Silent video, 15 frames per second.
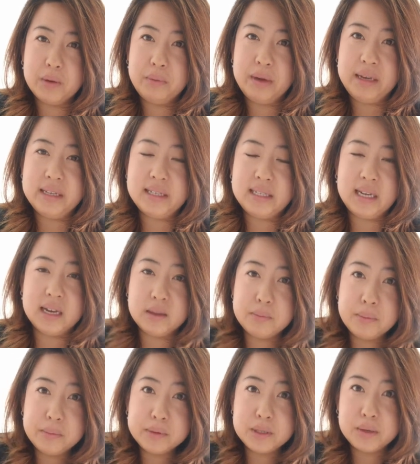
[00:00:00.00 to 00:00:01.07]
we see other
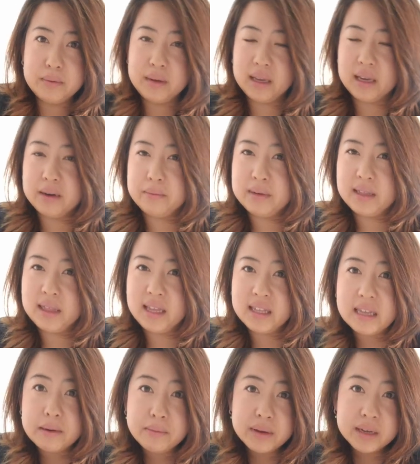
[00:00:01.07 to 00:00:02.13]
people doing it. We
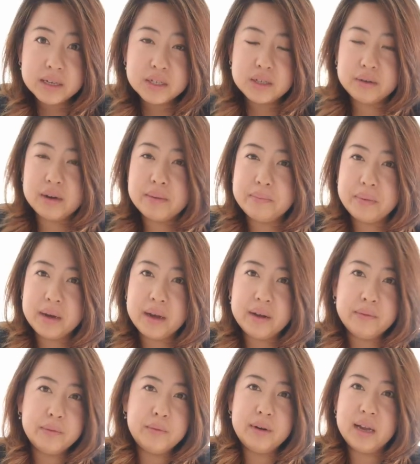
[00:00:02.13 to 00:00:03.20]
think that we can do it,
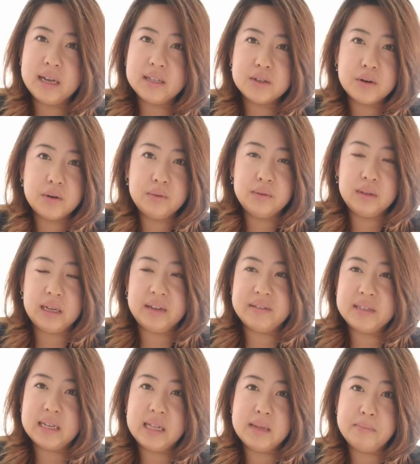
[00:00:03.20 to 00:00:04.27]
but everyone has their own
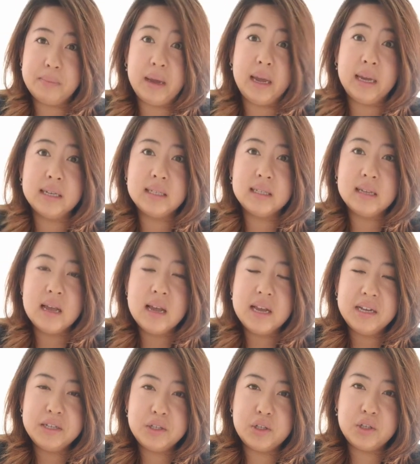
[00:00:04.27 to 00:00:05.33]
lifestyle and pace.
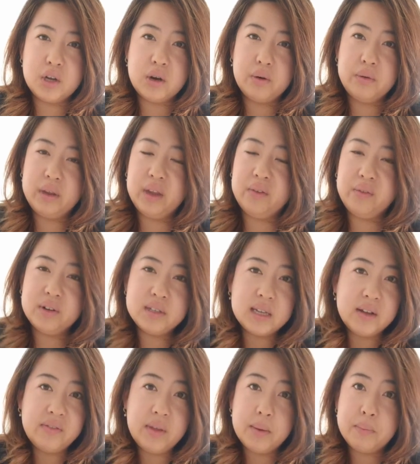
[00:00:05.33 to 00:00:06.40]
So give
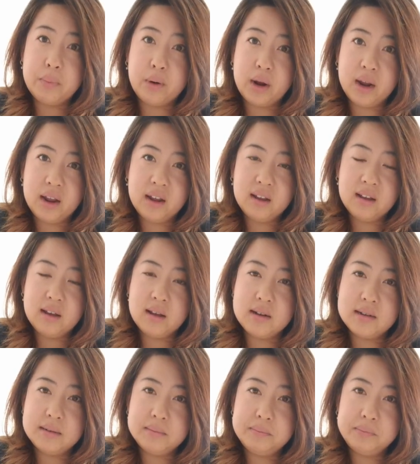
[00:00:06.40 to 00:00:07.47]
yourself that break,
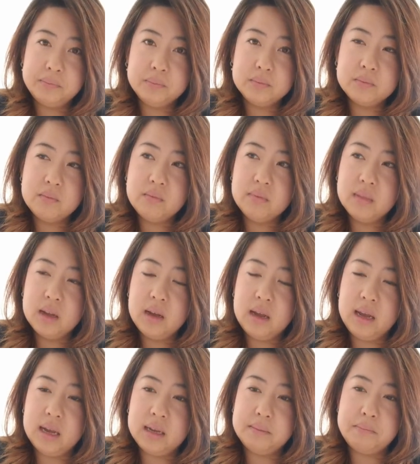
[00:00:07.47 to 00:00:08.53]
and
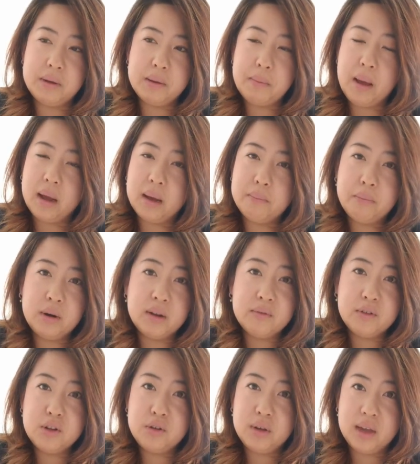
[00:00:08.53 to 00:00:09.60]
pick back up
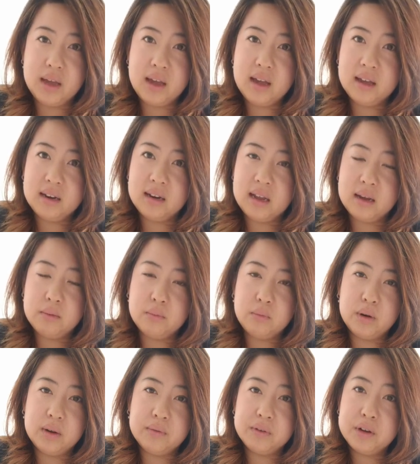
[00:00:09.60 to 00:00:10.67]
whenever you can, and
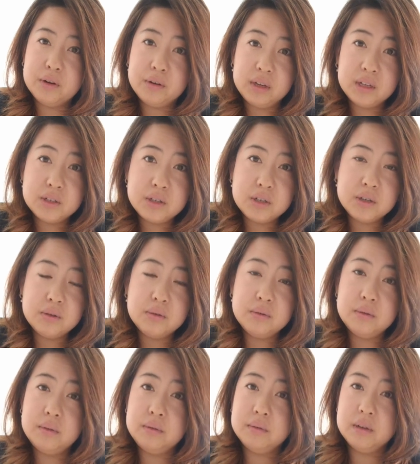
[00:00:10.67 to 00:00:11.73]
whenever you need
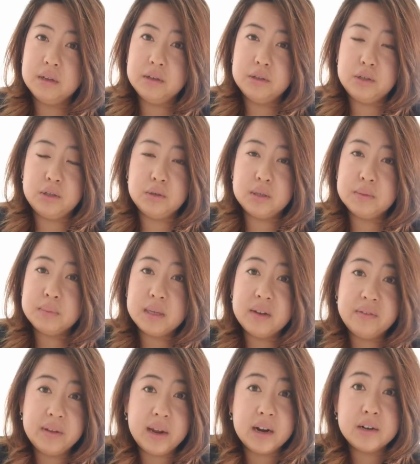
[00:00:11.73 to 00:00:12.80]
to do some
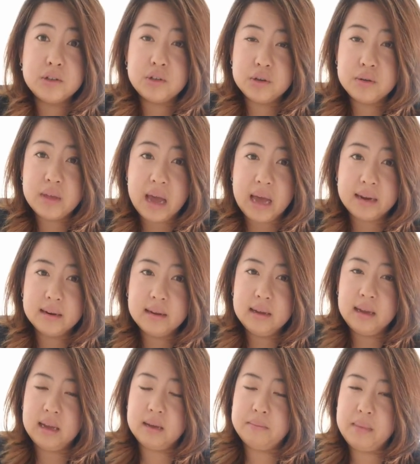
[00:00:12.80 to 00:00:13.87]
self-care, do that.
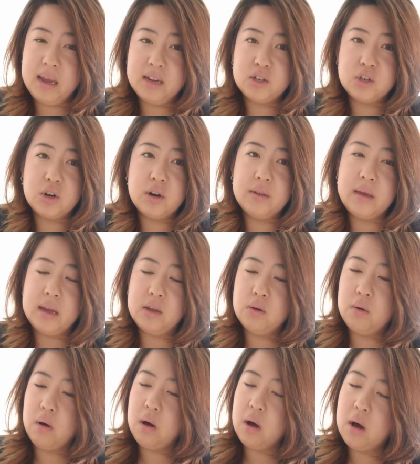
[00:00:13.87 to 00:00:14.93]
And make sure that
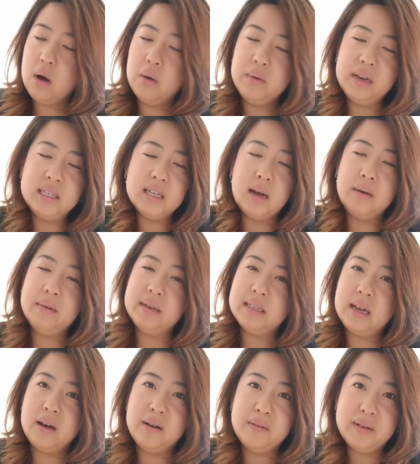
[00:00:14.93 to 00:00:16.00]
you always,
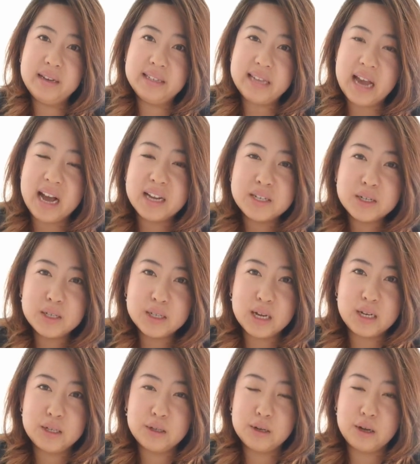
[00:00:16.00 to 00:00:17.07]
as you're
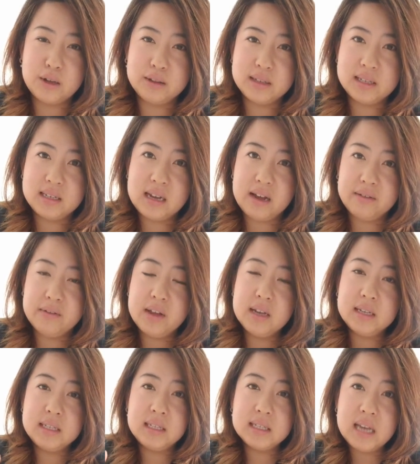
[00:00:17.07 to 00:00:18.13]
scheduling all this stuff,
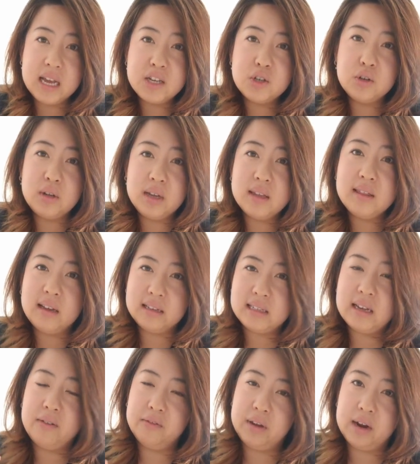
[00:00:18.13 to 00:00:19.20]
schedule in
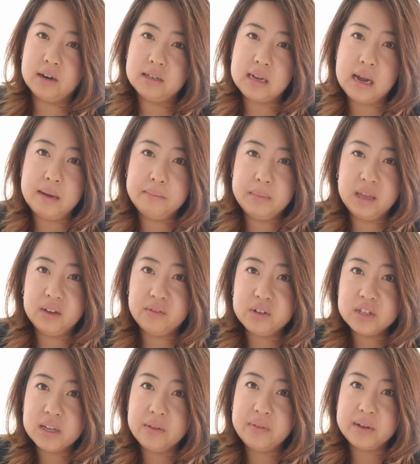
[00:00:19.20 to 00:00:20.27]
that self-care time. Give
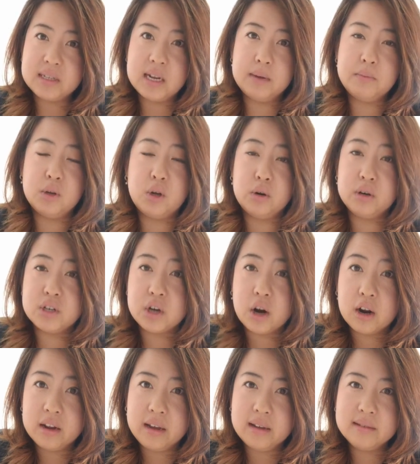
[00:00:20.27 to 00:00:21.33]
yourself that time to go to
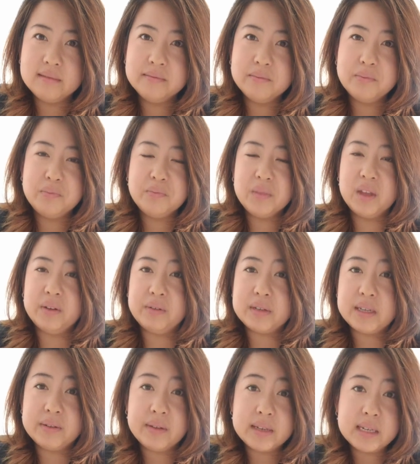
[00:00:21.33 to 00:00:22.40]
Target. Give
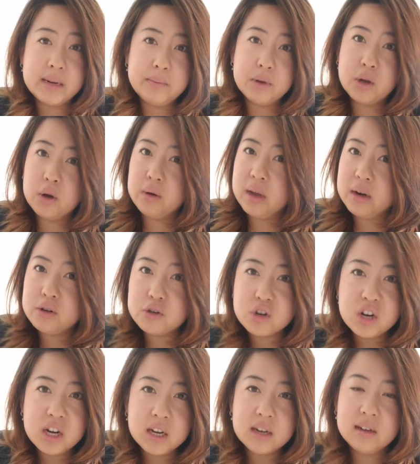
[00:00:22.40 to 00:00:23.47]
yourself that time to go get a
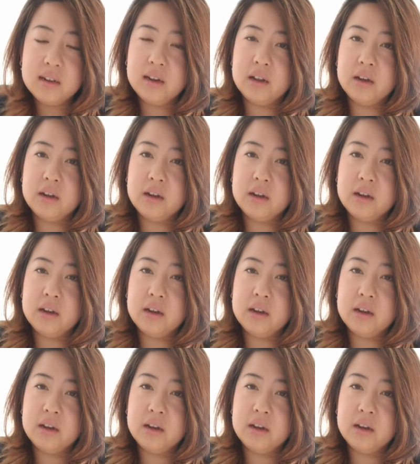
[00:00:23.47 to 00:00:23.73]
drink,